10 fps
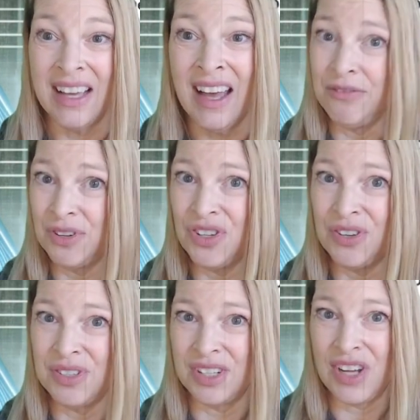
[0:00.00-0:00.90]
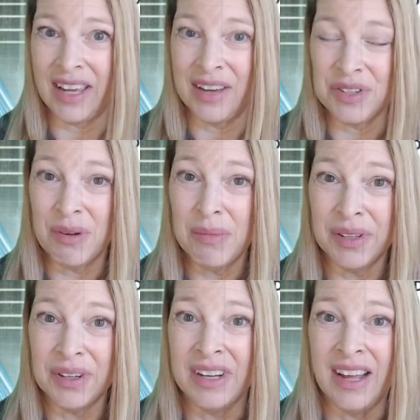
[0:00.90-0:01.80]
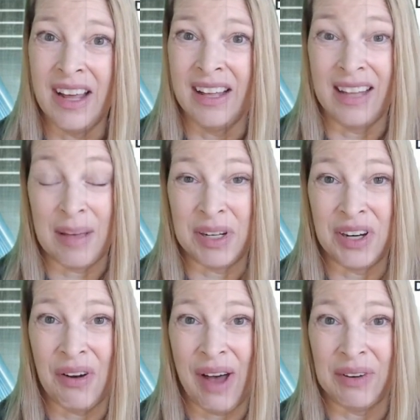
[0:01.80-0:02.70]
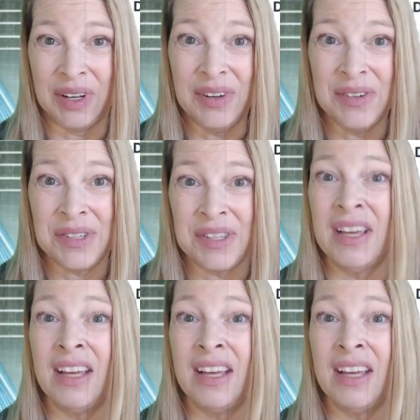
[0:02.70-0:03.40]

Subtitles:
If you choose to check out Scribbler, let me know how it goes.